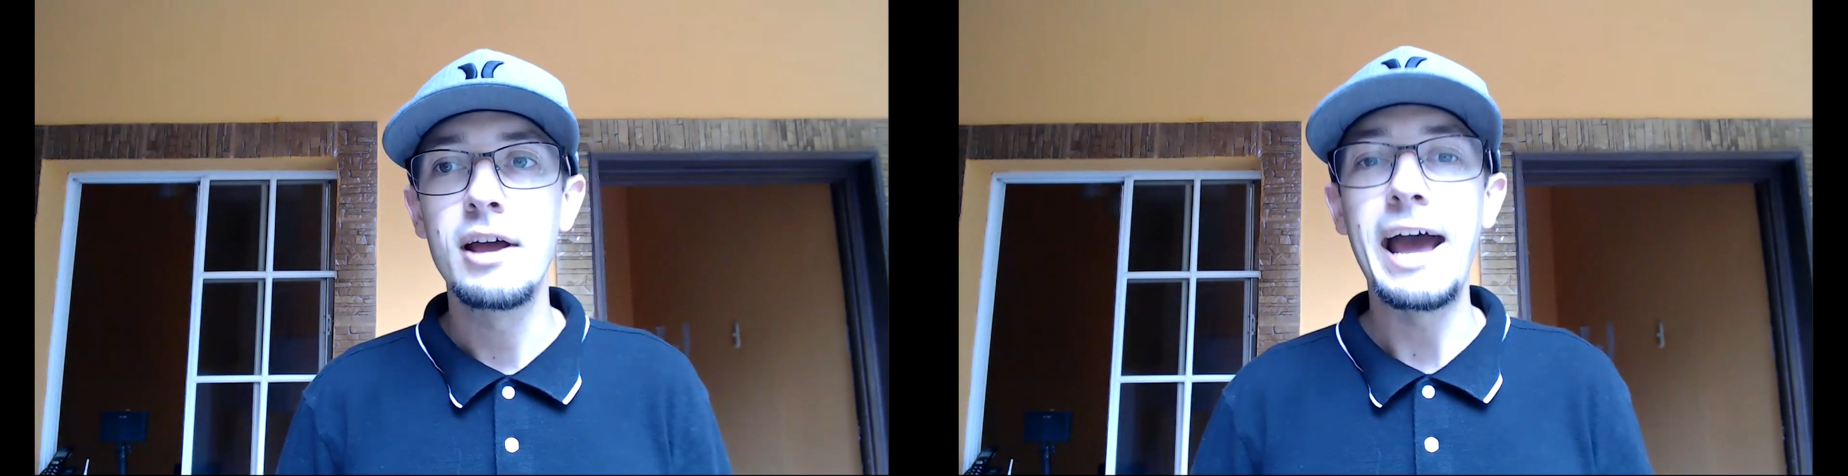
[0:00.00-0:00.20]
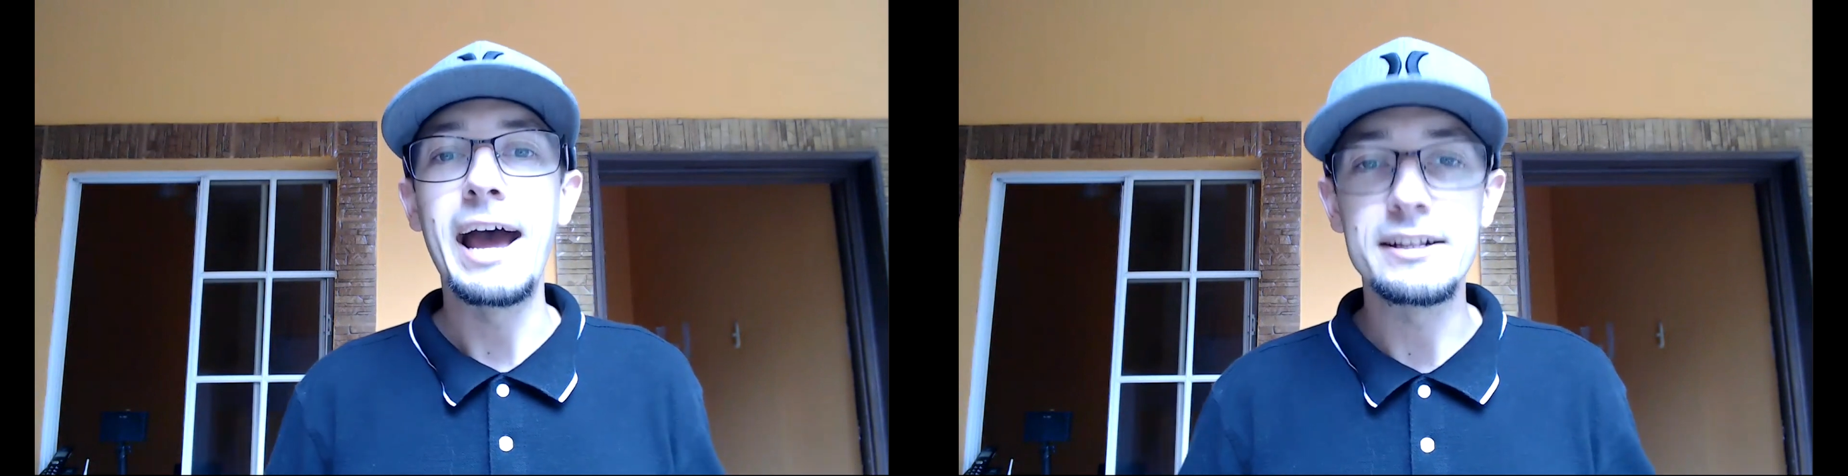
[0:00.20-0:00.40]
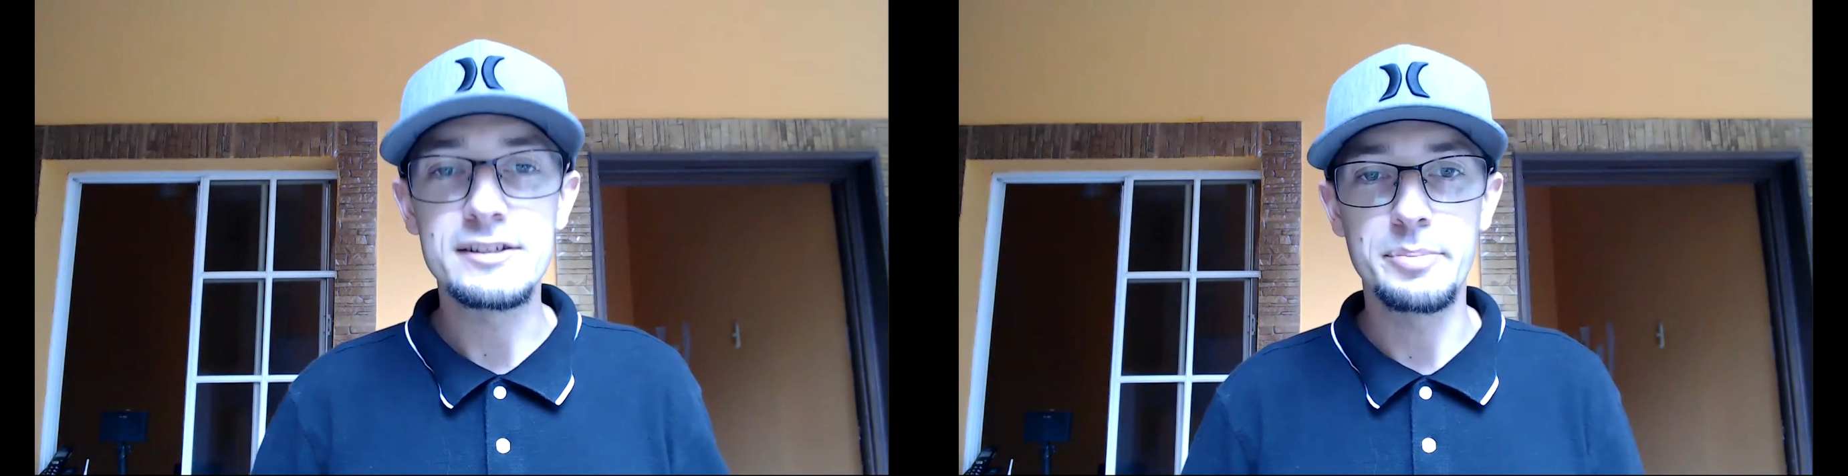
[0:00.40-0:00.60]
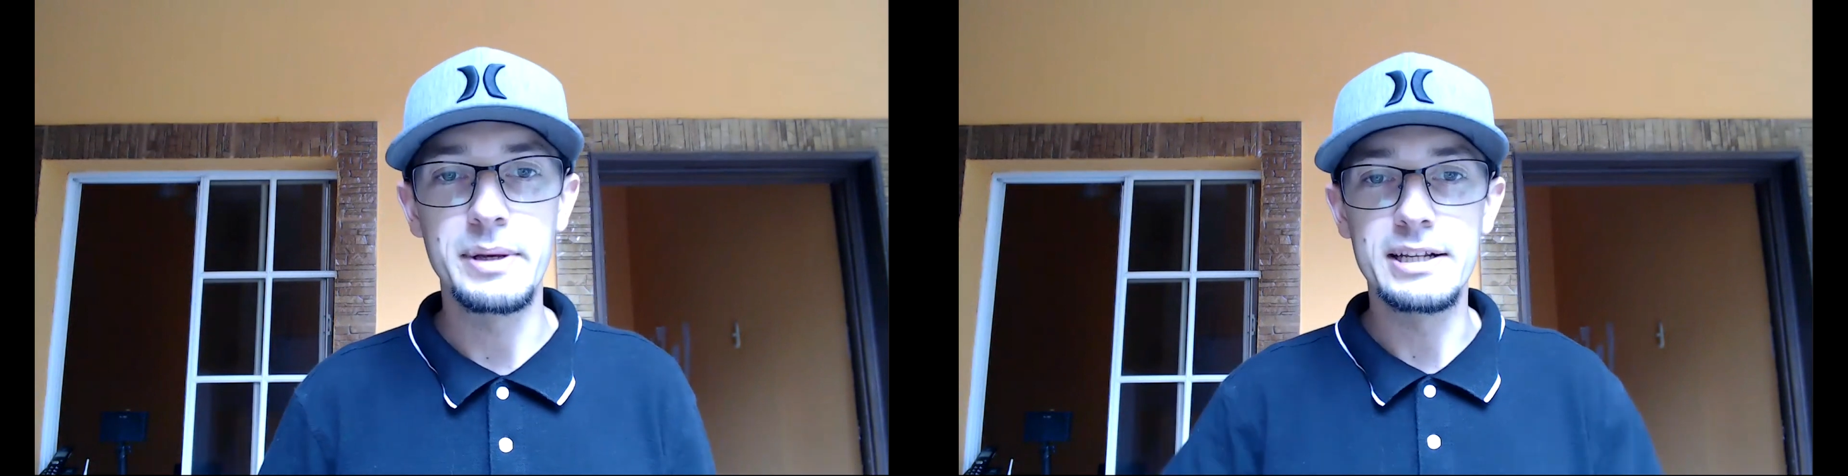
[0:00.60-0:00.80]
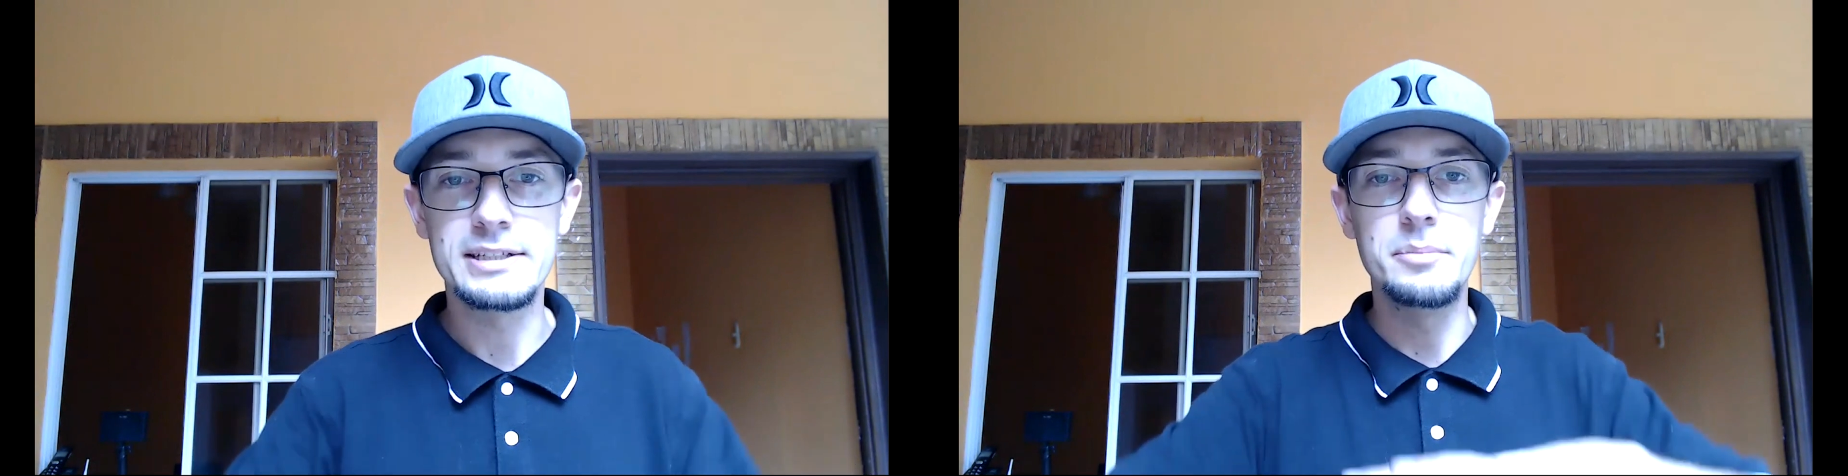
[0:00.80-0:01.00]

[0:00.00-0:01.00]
ad spend to